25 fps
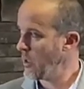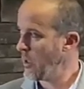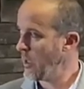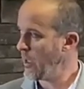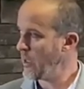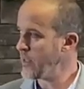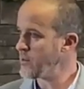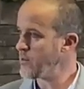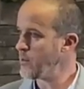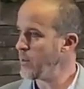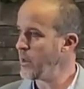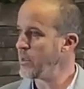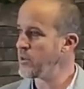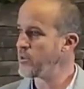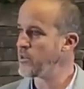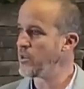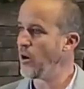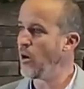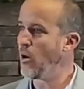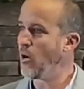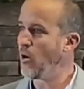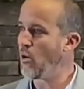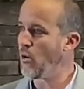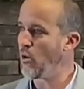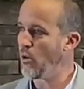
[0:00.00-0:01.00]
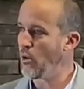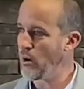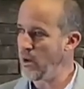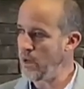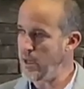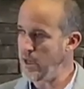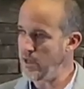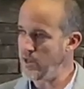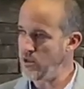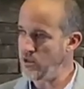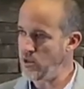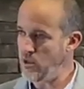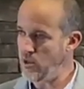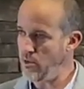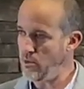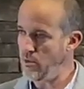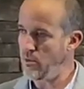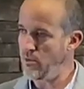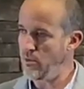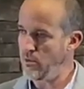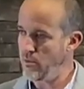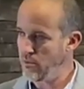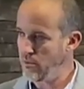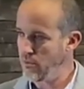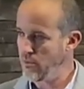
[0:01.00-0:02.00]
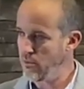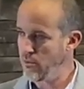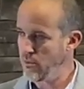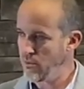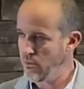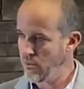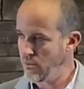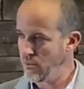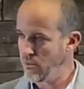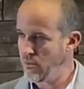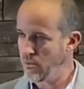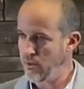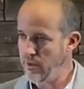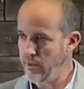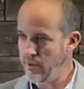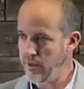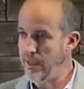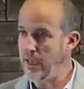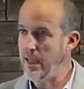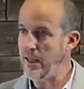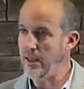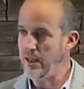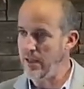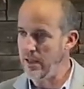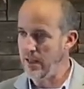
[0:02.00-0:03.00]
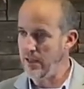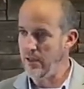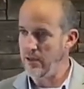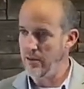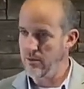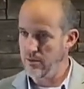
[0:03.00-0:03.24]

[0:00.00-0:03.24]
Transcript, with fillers: It's meant to orient you daily.